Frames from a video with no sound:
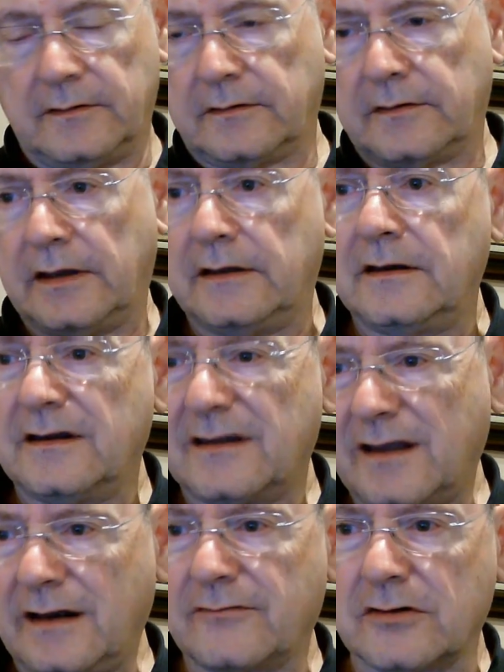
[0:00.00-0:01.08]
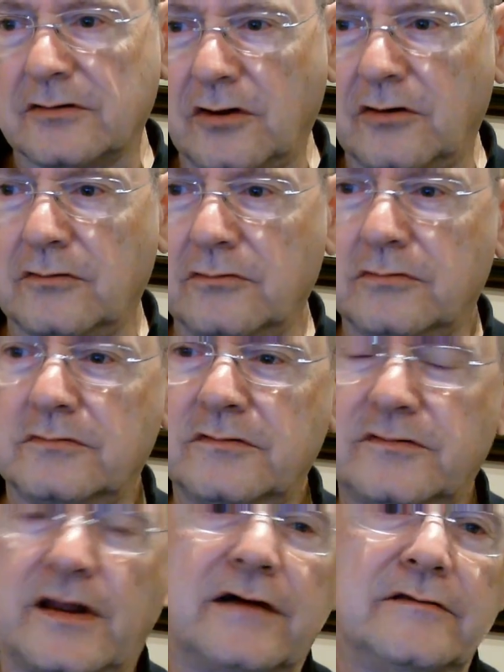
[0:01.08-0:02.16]
Okay, kind of a low
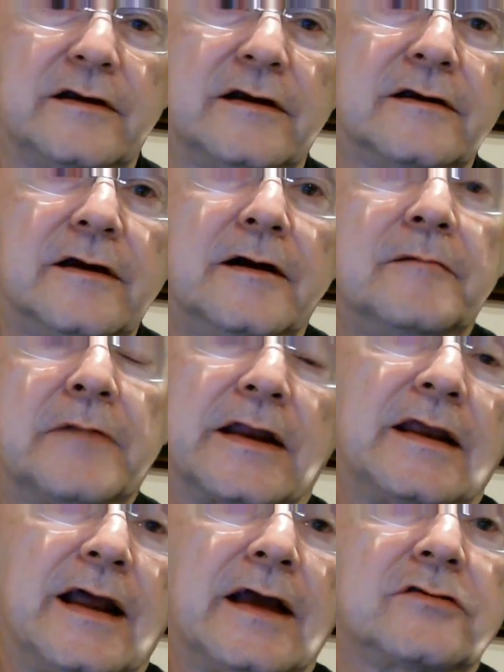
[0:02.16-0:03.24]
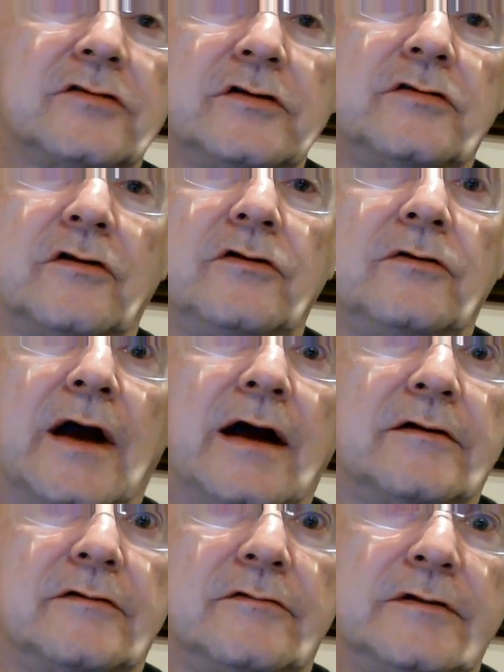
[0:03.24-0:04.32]
sound there, but I can actually show you
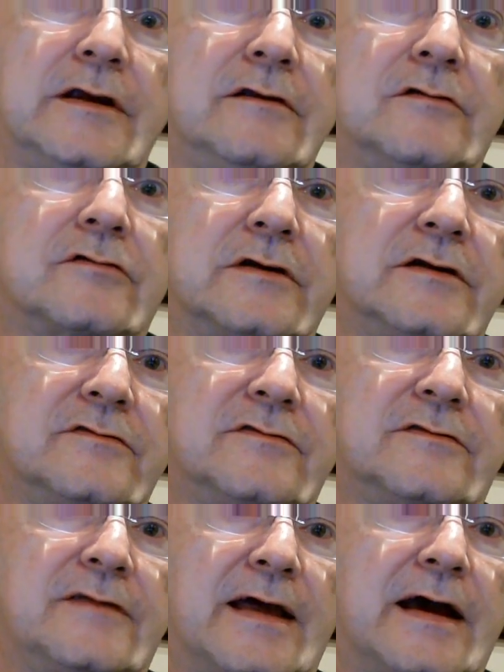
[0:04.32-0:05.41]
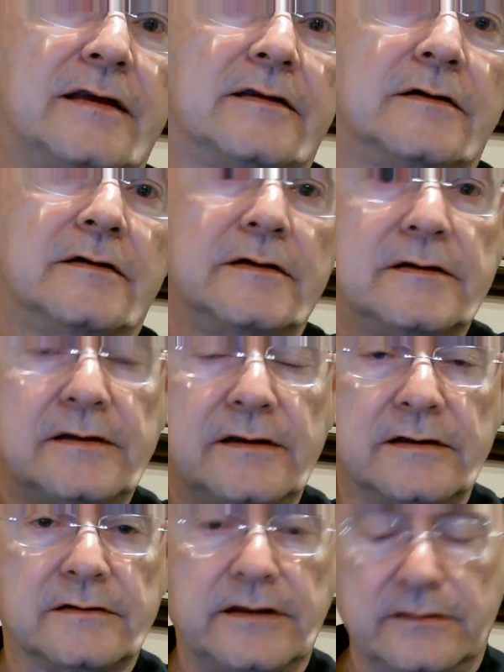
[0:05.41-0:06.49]
how to increase that in
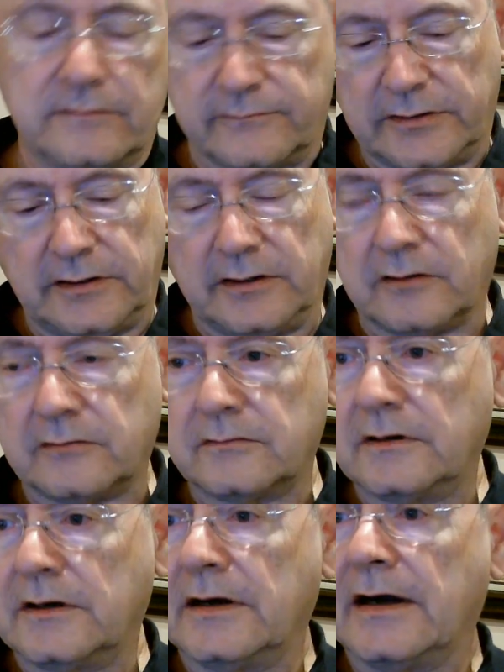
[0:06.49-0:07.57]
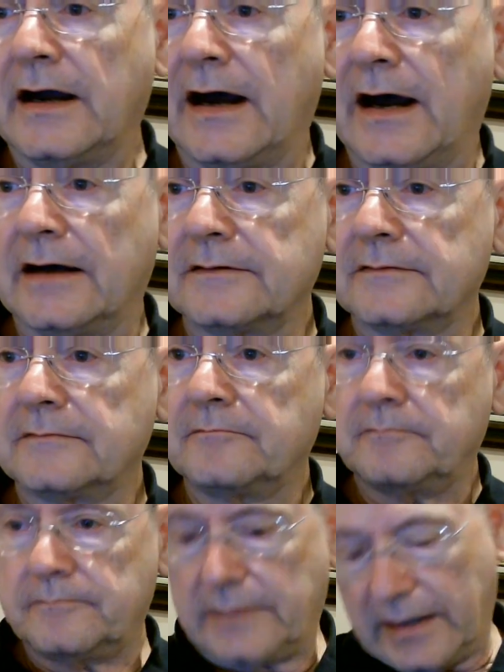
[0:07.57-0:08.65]
a later video.
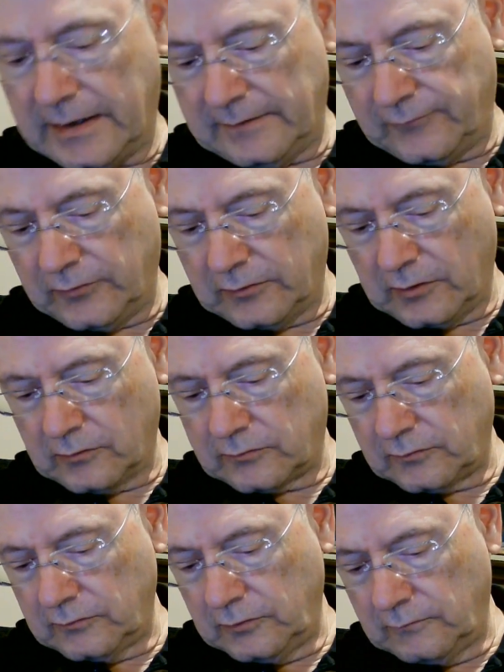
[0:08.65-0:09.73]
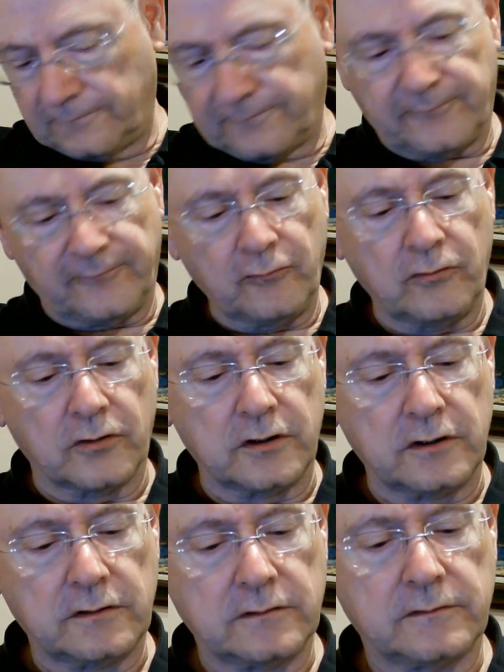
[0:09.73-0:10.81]
And if you go to
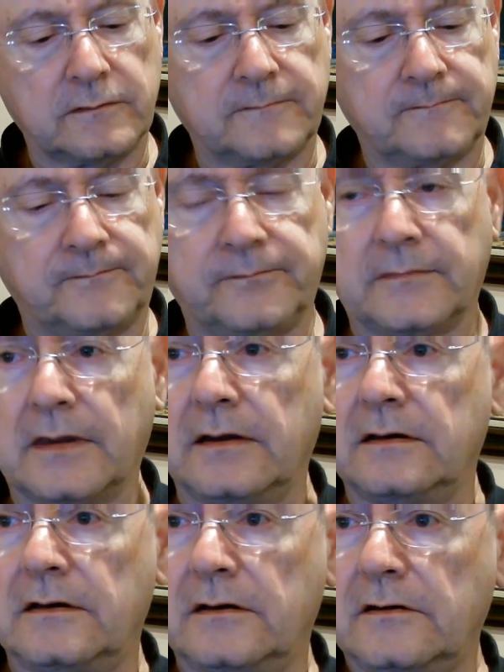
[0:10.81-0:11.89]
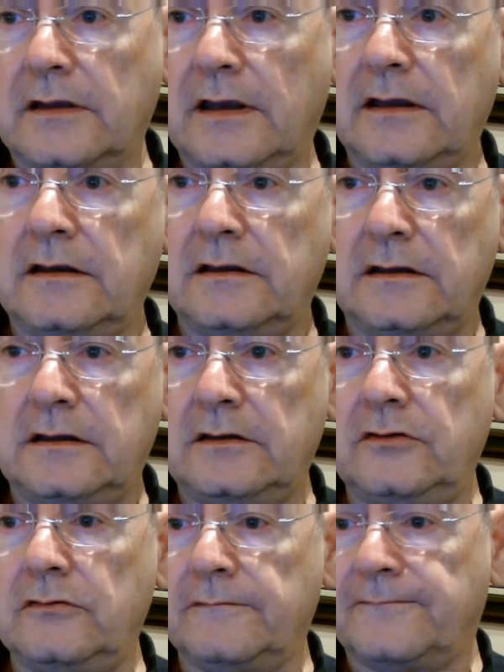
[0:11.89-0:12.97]
U4, okay, in
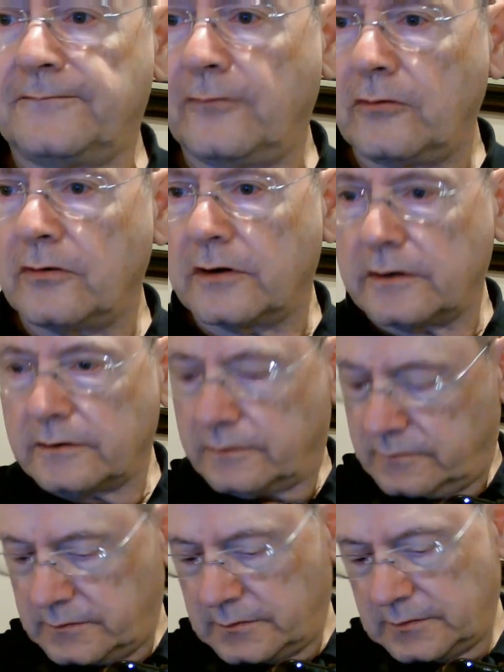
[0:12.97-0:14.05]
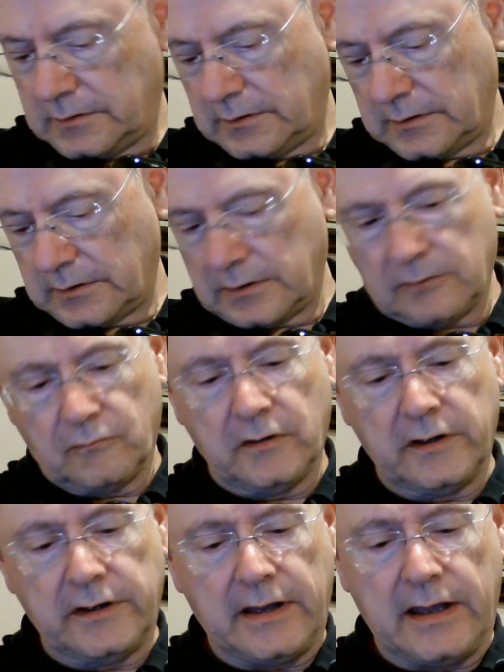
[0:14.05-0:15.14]
U4,
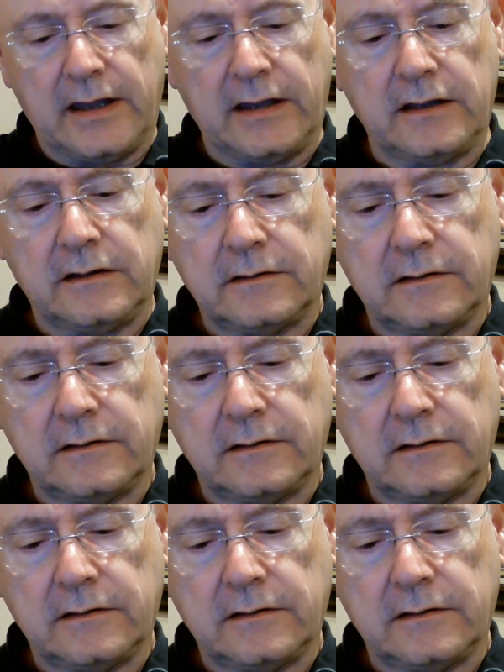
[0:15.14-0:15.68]
1A